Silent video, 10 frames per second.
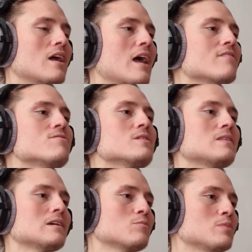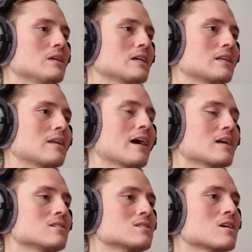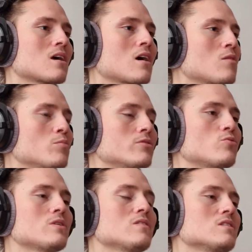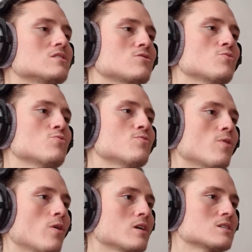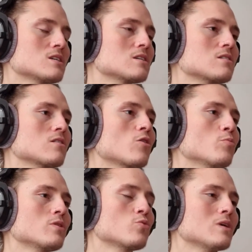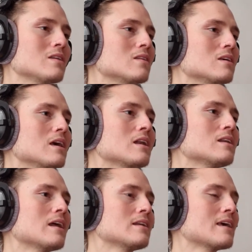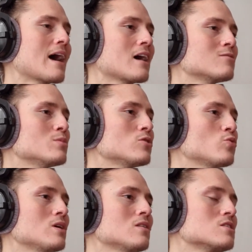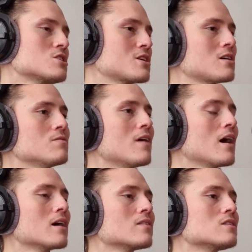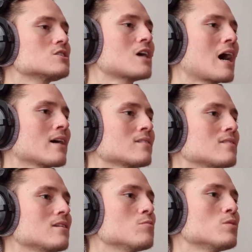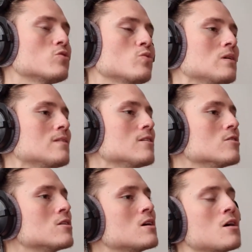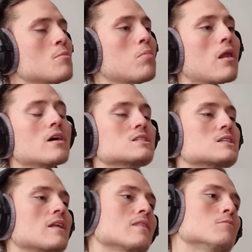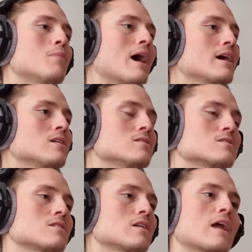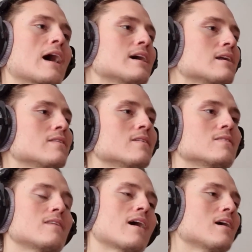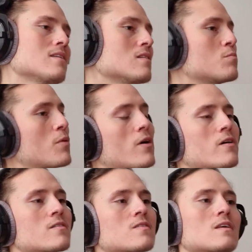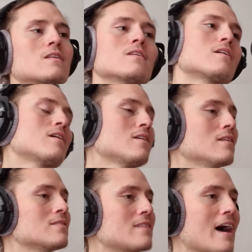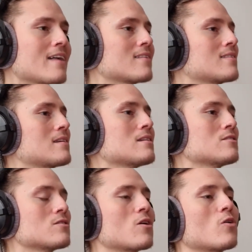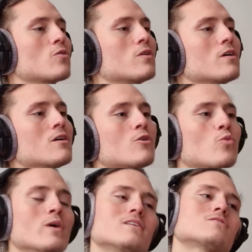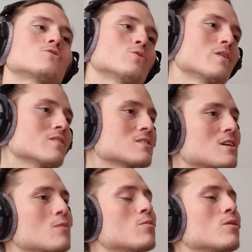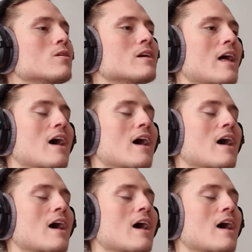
and everything being a dance, between these two forces, between the yin and yang, between the Shiva and the Shakti, between the plus and the minus, the night and the day, the birth and the death, and the winter and the summer and